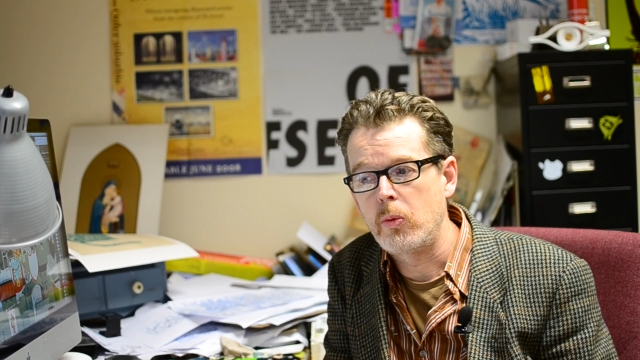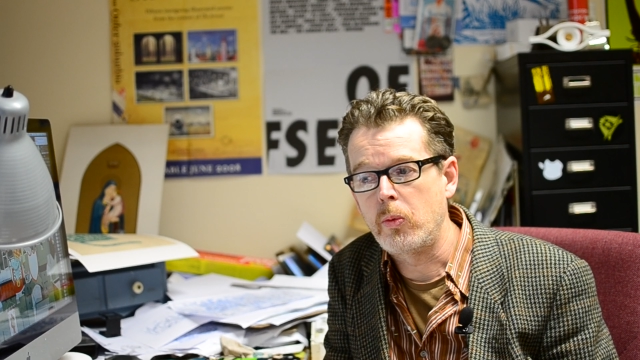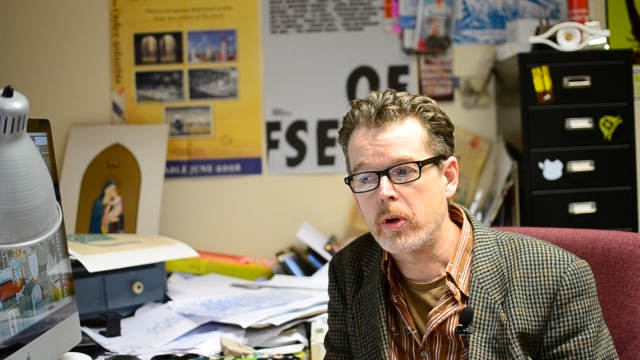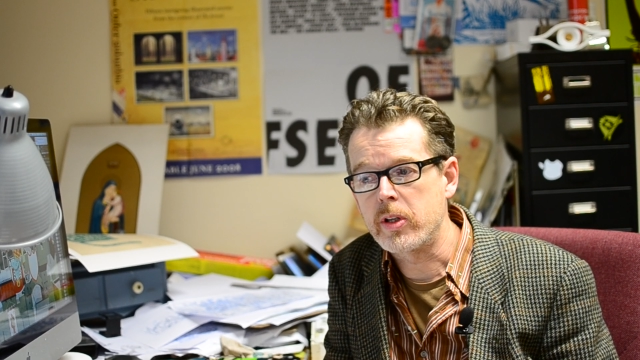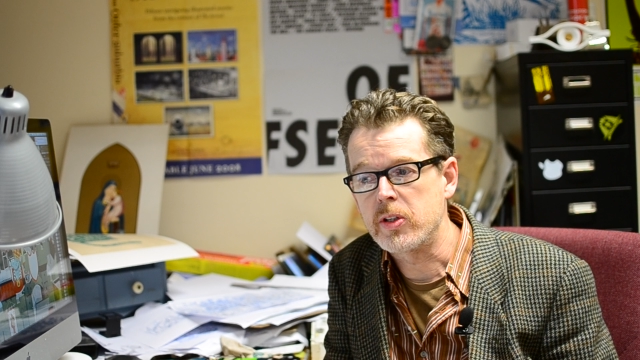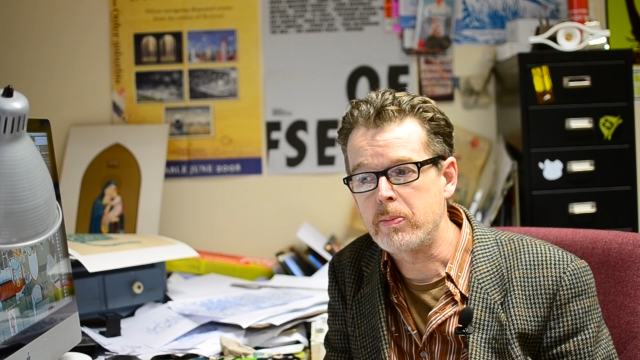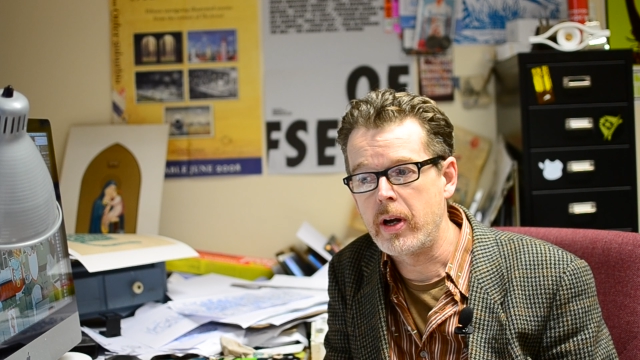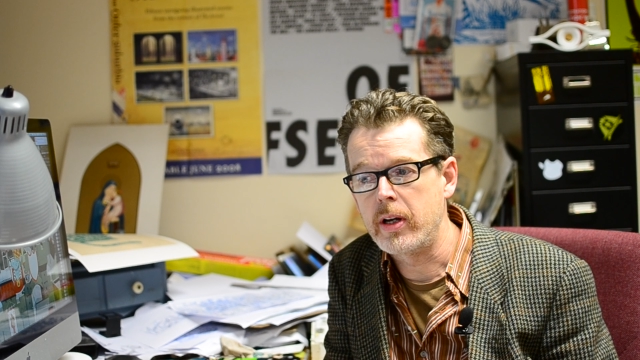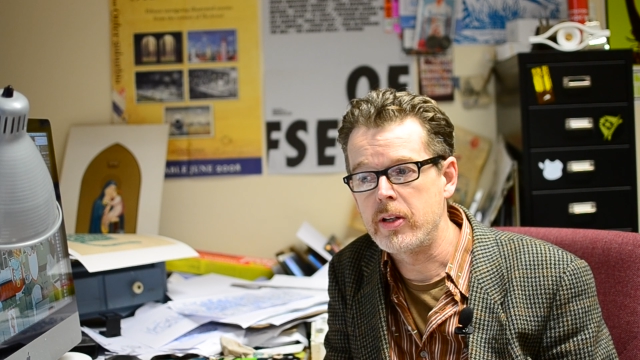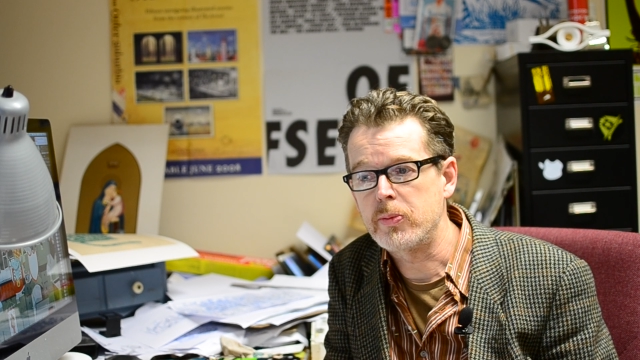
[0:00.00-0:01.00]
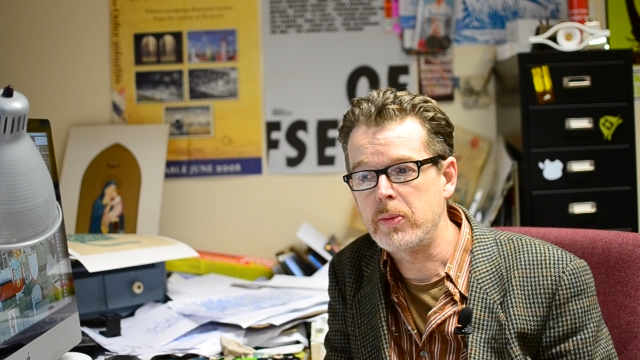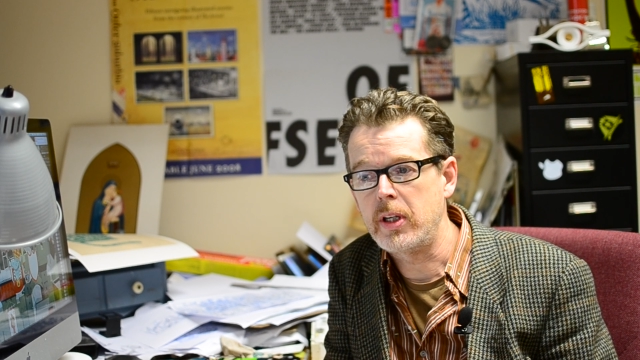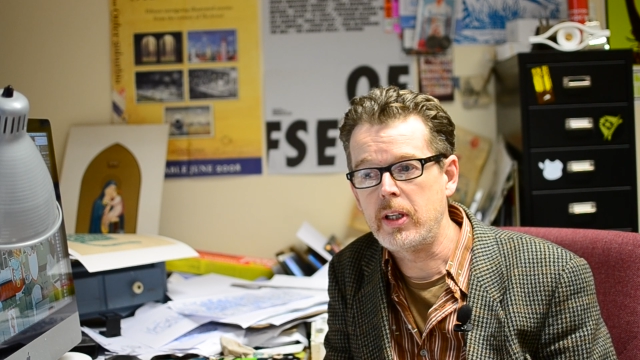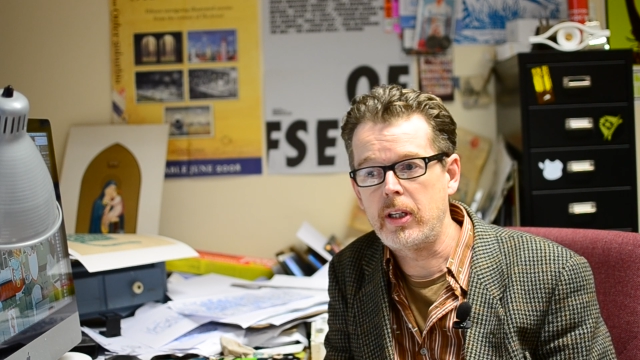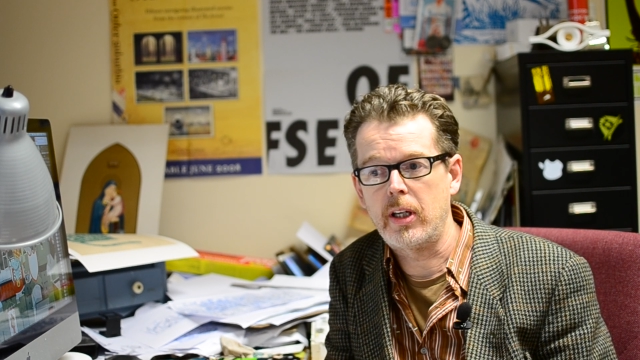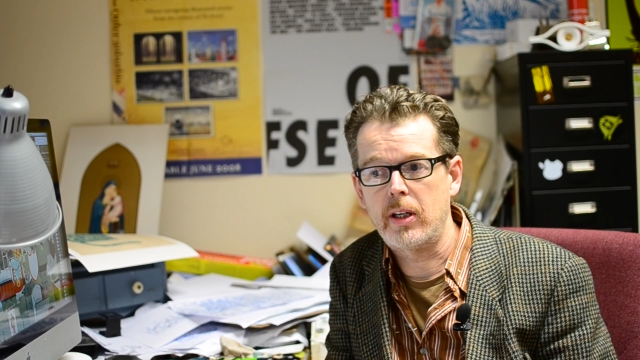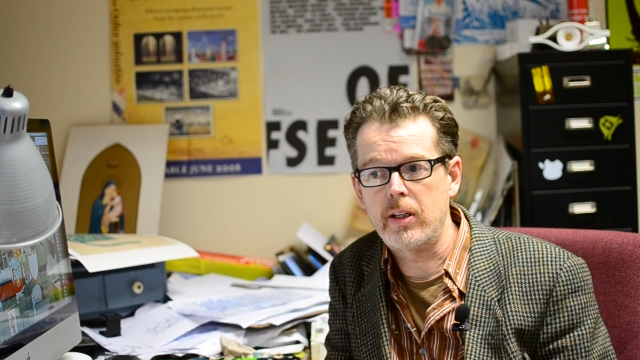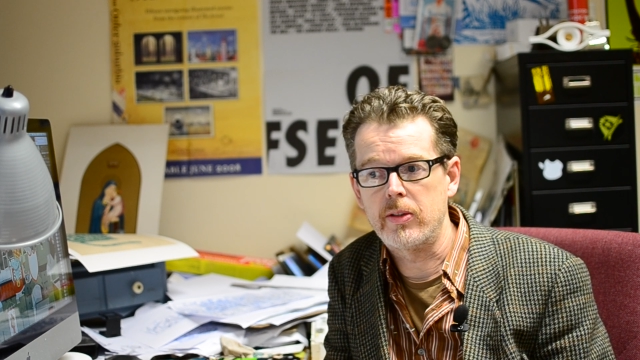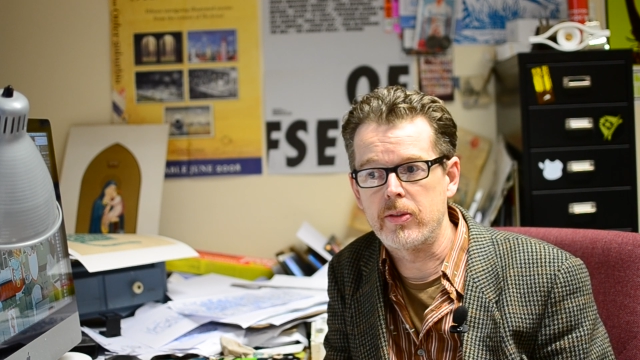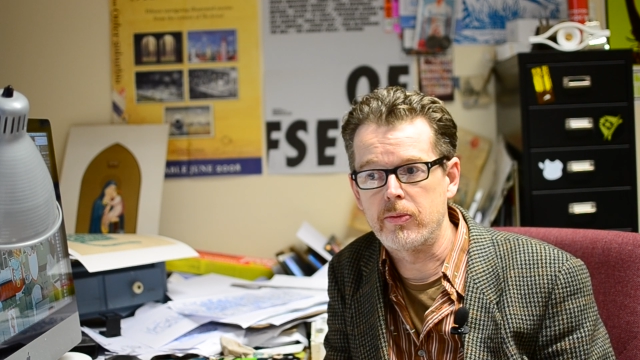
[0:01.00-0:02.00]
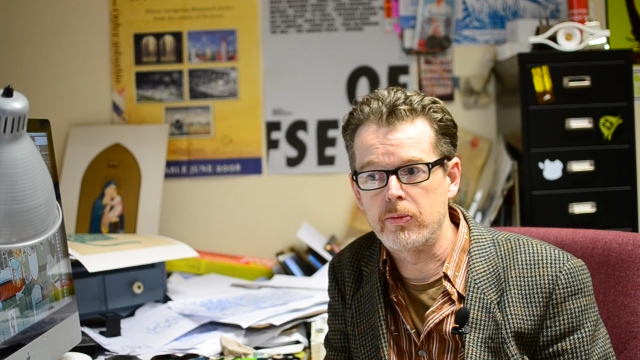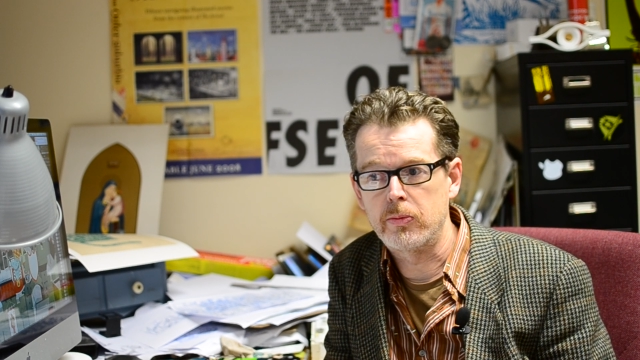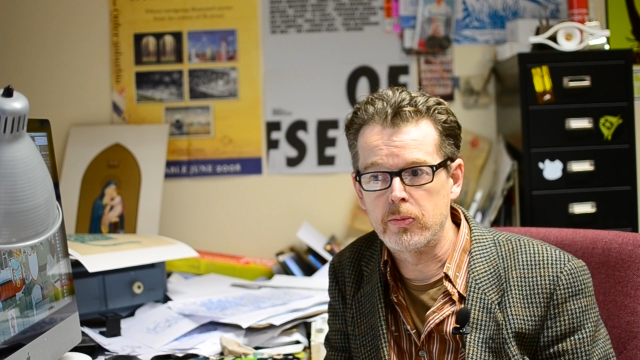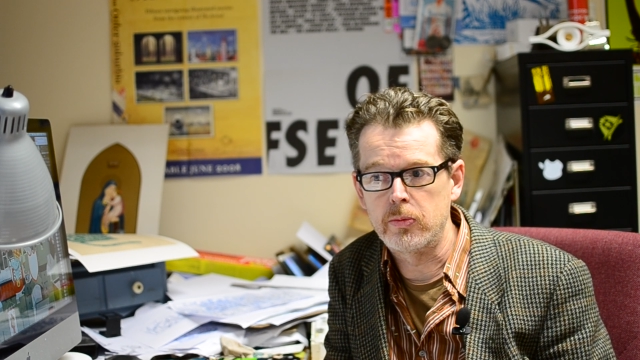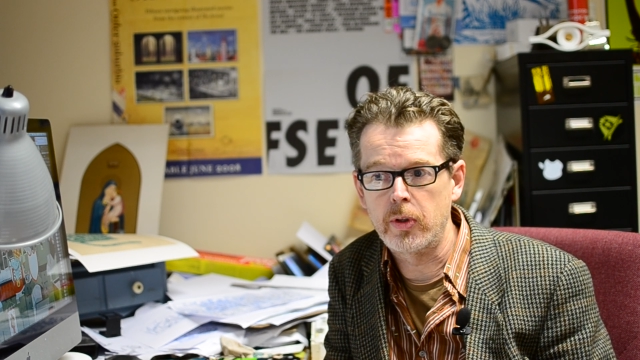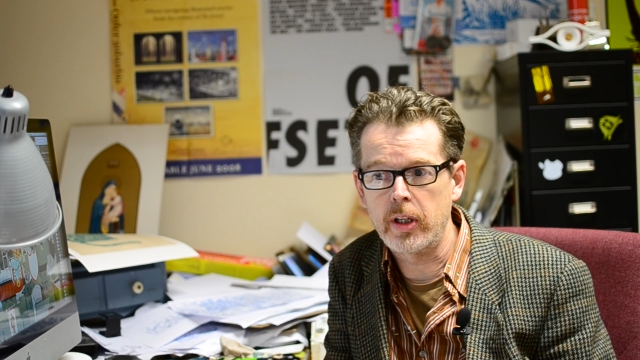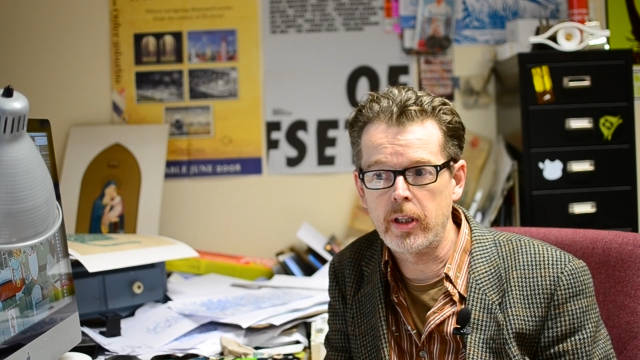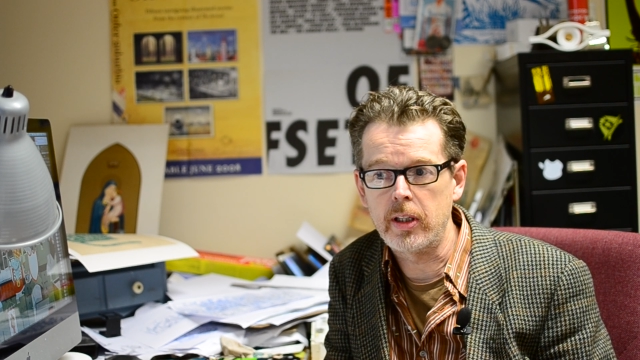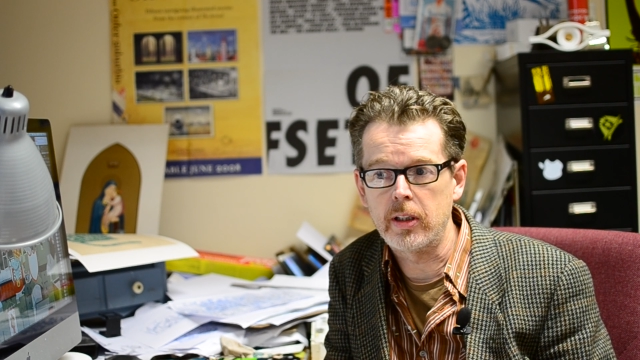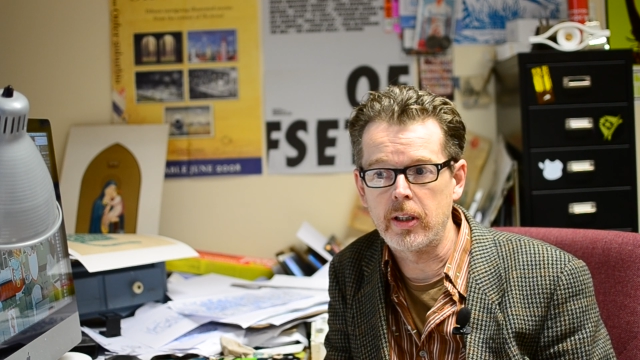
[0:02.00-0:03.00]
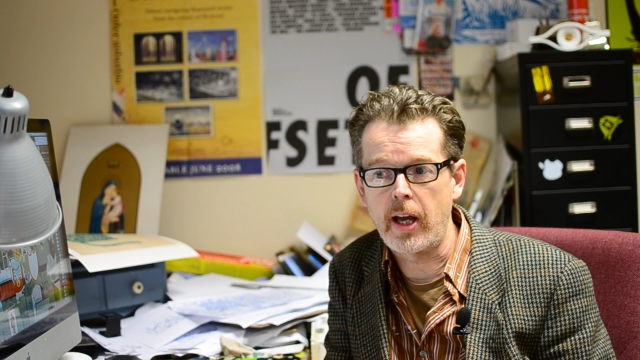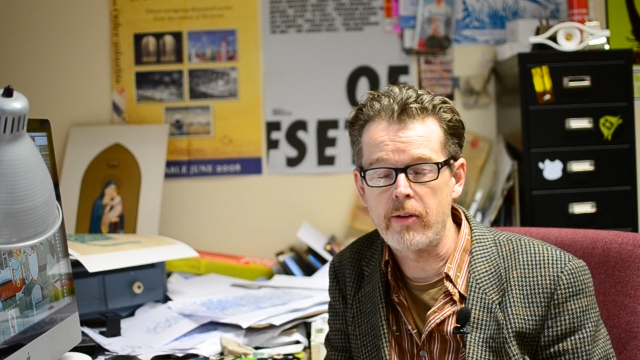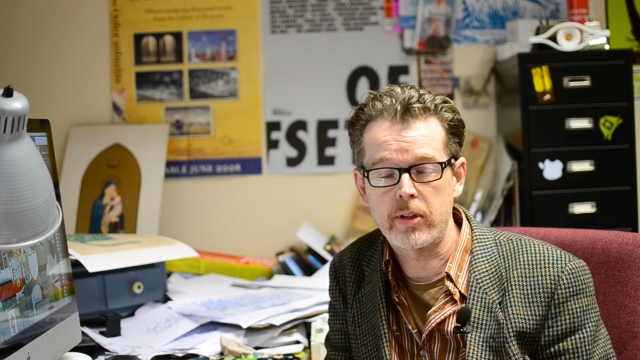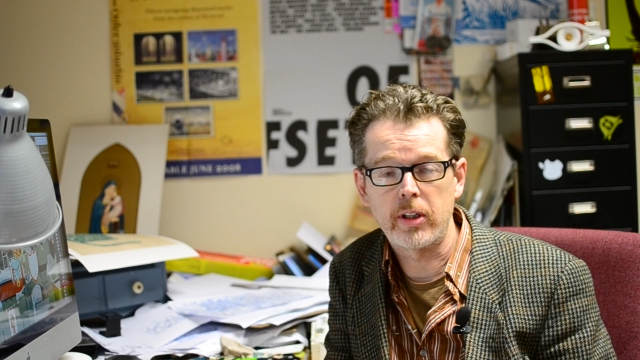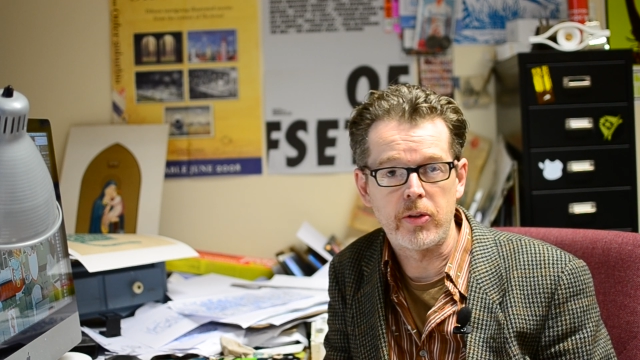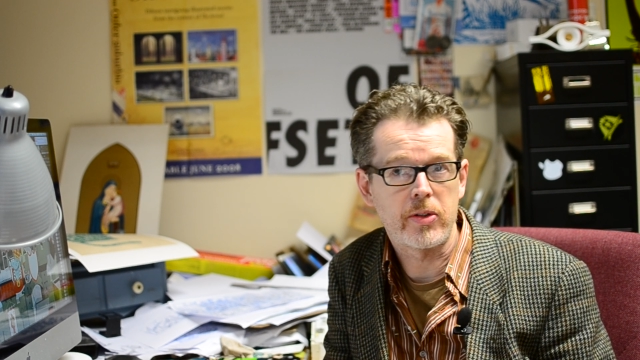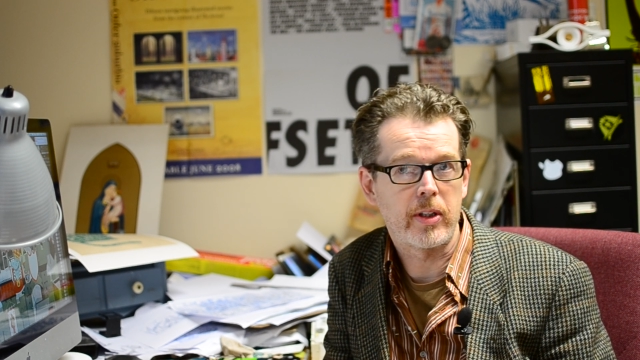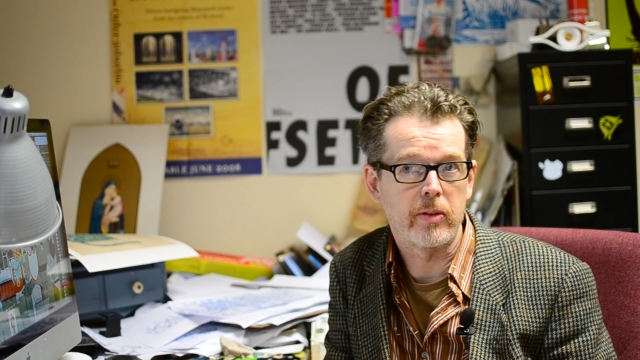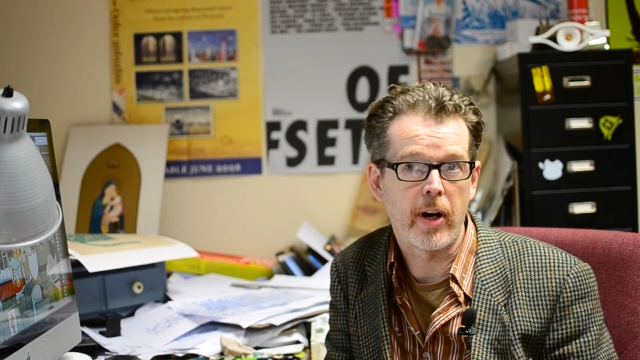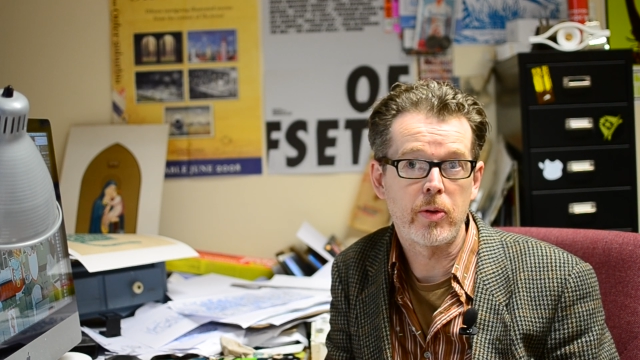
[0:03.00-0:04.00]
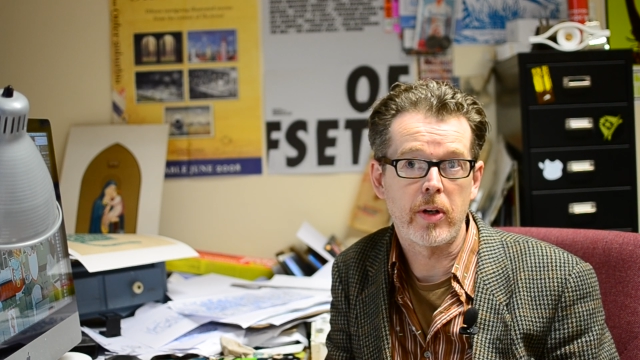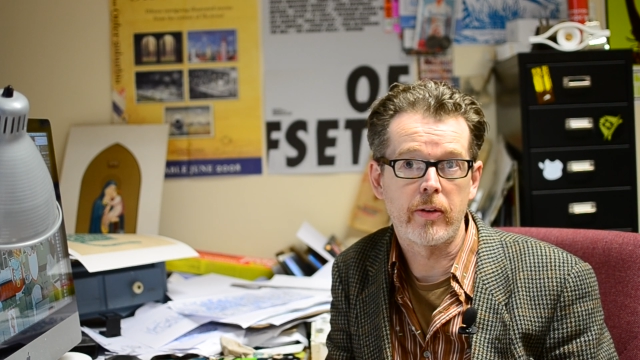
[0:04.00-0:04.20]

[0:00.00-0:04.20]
what inspires me is really everything you see around you,